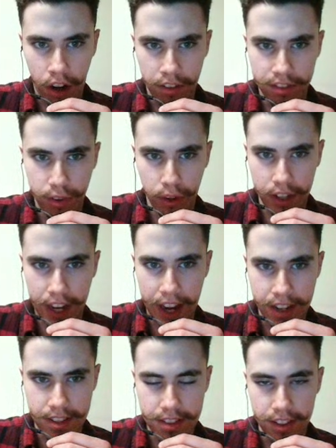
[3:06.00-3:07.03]
are
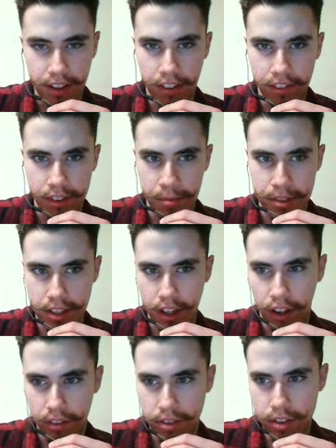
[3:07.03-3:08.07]
forecasts of
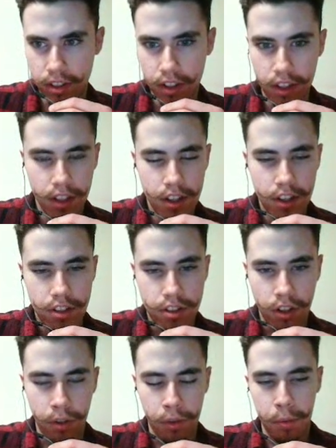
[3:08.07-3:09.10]
themselves.
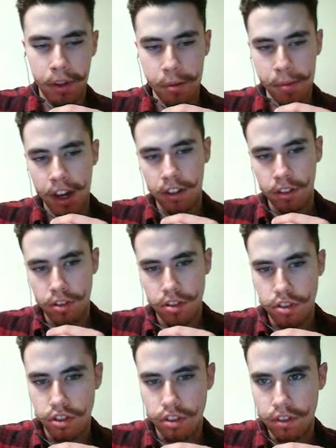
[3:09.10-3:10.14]
So the weather
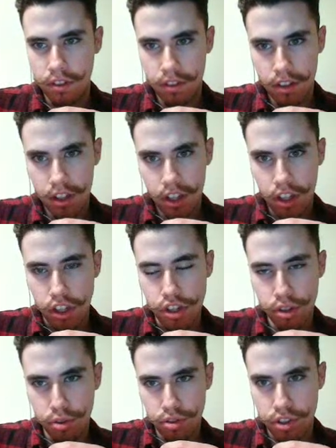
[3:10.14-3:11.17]
models
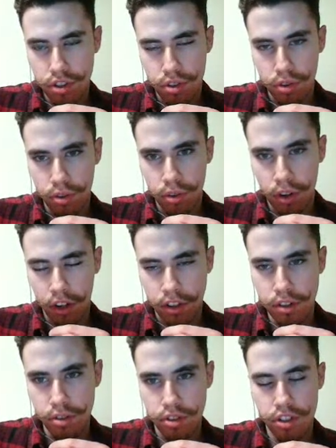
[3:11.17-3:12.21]
are
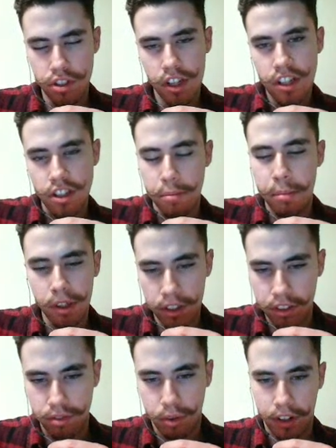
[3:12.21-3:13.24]
used to
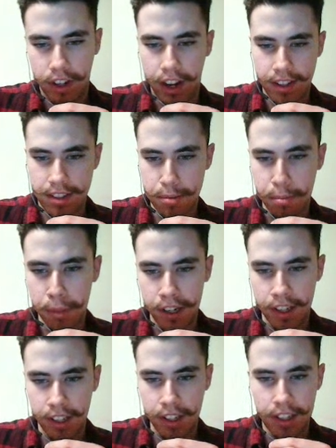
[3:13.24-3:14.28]
build a forecast,
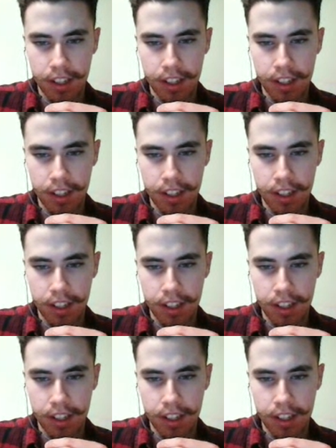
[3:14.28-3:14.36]
but